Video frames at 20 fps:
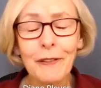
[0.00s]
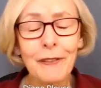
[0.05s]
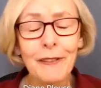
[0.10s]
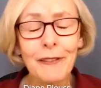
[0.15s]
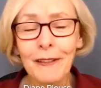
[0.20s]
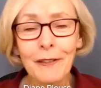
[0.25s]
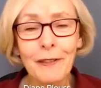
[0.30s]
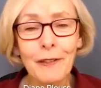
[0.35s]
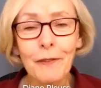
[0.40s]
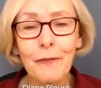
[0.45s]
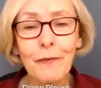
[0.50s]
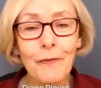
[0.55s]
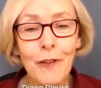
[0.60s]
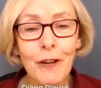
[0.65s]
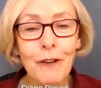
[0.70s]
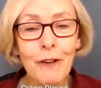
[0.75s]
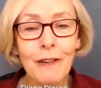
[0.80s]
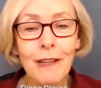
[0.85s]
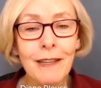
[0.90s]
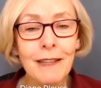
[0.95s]
it's it's a
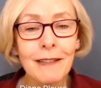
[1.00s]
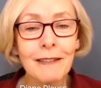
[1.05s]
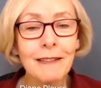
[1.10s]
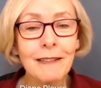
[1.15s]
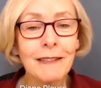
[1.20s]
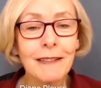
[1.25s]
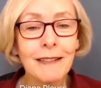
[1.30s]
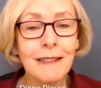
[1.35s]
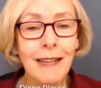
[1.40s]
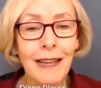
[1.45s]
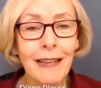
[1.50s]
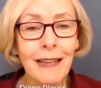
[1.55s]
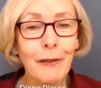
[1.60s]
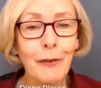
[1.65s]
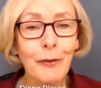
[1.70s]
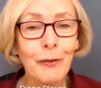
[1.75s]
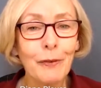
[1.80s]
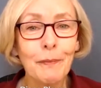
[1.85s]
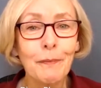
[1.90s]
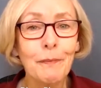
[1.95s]
very
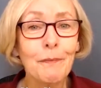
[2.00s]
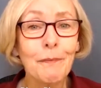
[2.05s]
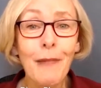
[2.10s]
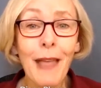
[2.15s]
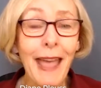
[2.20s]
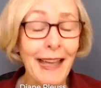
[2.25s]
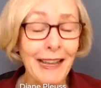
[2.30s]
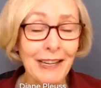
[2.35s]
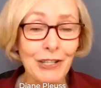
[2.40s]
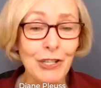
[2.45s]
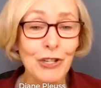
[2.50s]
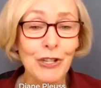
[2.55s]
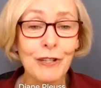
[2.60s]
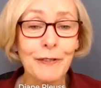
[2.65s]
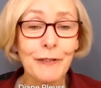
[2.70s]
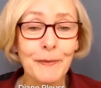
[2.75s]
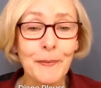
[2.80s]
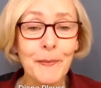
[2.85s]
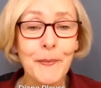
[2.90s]
nice match.